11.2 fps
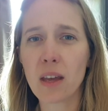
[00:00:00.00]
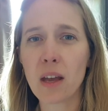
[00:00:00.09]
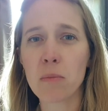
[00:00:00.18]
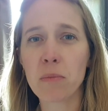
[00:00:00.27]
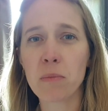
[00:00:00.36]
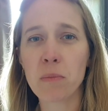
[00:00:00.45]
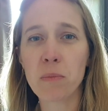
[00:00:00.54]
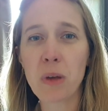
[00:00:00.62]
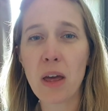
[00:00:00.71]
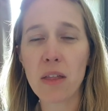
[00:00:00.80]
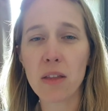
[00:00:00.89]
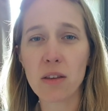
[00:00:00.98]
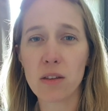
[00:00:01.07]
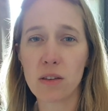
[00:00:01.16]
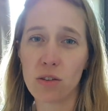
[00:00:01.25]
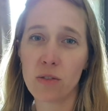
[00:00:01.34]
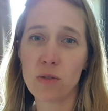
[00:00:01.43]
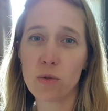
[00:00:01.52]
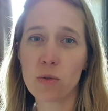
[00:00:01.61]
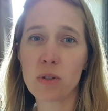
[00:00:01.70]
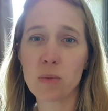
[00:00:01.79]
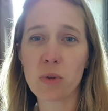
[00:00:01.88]
You
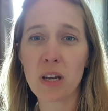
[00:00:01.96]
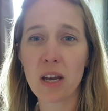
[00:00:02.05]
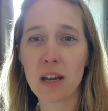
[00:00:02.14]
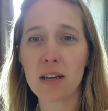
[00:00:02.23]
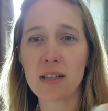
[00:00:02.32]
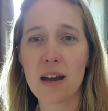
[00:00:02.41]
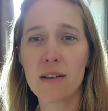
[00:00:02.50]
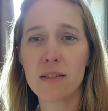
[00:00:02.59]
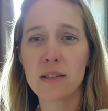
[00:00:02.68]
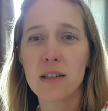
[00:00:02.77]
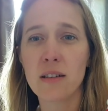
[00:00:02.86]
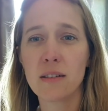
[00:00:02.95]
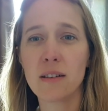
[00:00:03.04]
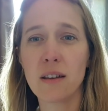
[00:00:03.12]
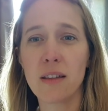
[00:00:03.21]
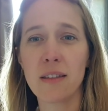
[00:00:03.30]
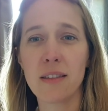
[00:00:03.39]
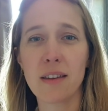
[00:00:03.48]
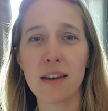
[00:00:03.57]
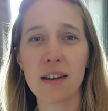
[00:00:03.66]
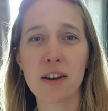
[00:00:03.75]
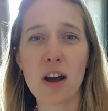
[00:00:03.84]
saw this morning I cut out
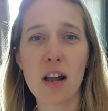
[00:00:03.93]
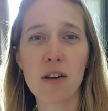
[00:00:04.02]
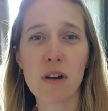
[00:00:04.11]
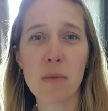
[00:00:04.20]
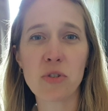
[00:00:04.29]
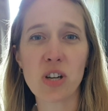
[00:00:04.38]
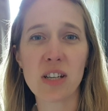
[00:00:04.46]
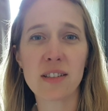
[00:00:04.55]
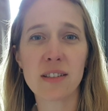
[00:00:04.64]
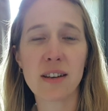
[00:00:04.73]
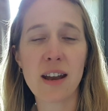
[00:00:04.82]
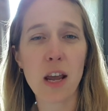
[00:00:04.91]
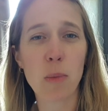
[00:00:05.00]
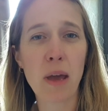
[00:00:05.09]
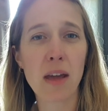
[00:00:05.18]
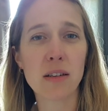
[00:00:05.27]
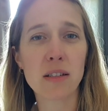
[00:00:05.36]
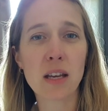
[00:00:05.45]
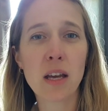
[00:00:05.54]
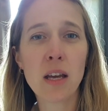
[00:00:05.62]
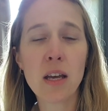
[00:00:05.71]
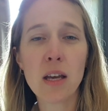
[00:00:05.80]
the Kylo wrap dress neck band,
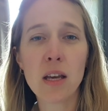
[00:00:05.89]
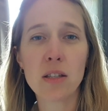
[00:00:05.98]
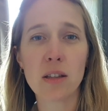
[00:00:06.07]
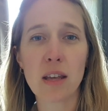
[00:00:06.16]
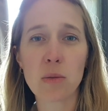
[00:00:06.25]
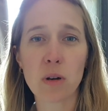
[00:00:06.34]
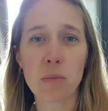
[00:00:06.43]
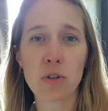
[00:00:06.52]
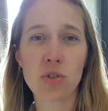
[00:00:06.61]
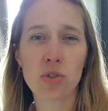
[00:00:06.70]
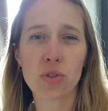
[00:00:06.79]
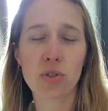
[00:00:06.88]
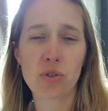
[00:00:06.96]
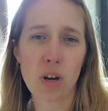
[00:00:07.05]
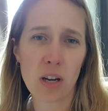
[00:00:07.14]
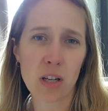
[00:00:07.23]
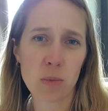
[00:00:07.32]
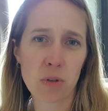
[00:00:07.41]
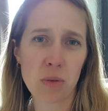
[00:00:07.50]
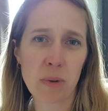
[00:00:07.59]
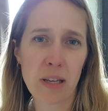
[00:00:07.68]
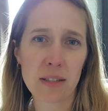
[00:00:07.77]
so that's what I'm trying to put
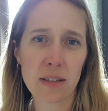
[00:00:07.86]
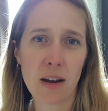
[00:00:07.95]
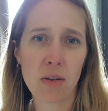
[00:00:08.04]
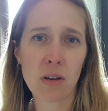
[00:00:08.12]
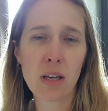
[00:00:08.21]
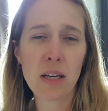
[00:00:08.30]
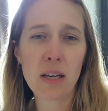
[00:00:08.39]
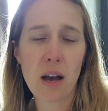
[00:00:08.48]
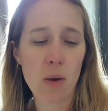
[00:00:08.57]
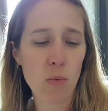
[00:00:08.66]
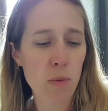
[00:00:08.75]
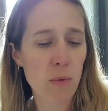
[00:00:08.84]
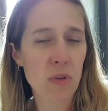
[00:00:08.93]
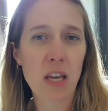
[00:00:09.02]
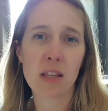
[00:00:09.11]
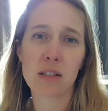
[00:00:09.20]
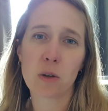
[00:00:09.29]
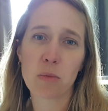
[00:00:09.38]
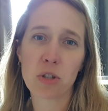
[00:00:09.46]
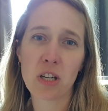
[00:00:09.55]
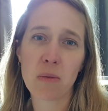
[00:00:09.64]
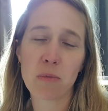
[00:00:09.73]
in place now. I won't be able the sewing
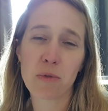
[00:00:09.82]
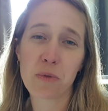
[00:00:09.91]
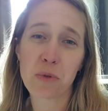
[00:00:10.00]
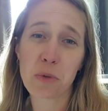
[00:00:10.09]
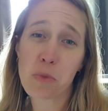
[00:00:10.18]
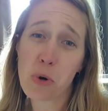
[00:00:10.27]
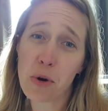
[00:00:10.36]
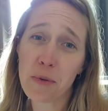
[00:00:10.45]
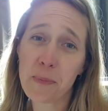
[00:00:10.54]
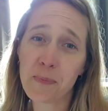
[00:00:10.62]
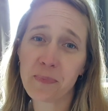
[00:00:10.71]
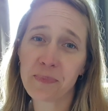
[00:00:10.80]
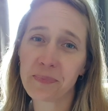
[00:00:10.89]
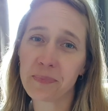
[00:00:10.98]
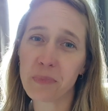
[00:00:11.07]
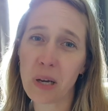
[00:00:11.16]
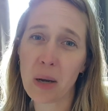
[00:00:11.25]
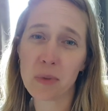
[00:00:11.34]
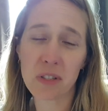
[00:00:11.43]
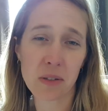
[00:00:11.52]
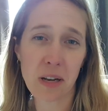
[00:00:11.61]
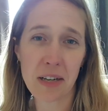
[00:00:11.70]
machine before tomorrow, but I
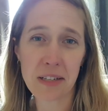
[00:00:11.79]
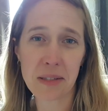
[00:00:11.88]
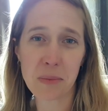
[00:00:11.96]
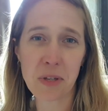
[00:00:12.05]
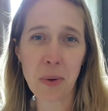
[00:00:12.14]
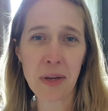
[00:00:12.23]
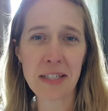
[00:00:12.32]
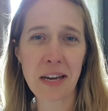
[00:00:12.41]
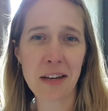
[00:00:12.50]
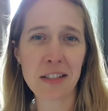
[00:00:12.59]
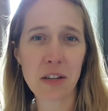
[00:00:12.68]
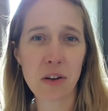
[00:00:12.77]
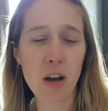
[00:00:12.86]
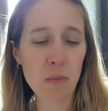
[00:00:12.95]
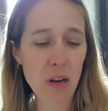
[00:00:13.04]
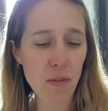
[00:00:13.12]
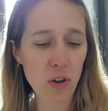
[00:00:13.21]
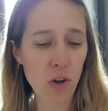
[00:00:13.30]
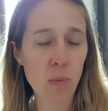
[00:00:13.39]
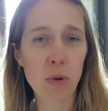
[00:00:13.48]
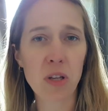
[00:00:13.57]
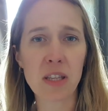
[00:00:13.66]
would still like to get some sewing done, so I'm gonna have a go
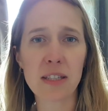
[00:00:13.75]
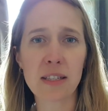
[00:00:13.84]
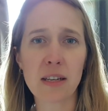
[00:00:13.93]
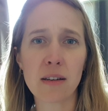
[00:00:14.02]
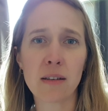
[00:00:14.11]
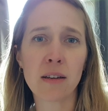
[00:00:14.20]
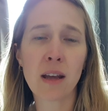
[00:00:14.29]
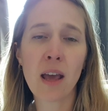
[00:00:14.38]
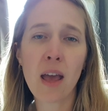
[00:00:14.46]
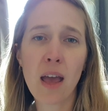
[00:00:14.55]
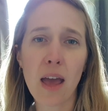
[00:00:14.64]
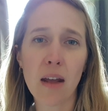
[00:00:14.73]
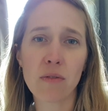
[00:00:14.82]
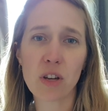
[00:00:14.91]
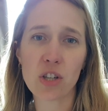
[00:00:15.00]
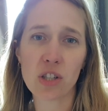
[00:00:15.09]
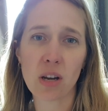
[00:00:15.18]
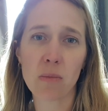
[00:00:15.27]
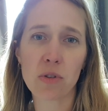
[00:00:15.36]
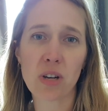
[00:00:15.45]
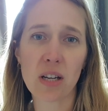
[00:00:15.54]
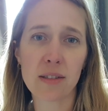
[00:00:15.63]
at putting this in and finishing up
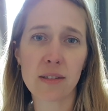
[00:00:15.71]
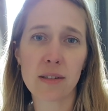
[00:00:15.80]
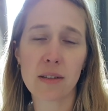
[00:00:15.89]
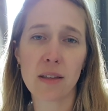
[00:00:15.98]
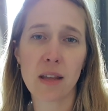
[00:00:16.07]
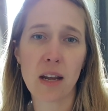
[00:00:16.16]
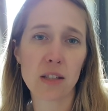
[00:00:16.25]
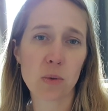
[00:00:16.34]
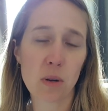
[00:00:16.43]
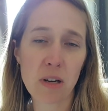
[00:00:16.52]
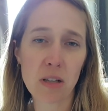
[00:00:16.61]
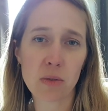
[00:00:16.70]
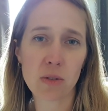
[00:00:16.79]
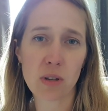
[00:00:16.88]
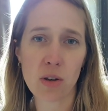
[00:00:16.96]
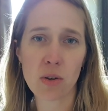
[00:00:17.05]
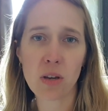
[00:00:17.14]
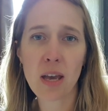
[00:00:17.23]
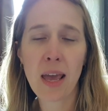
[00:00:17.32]
the dress in the next 20 minutes or so.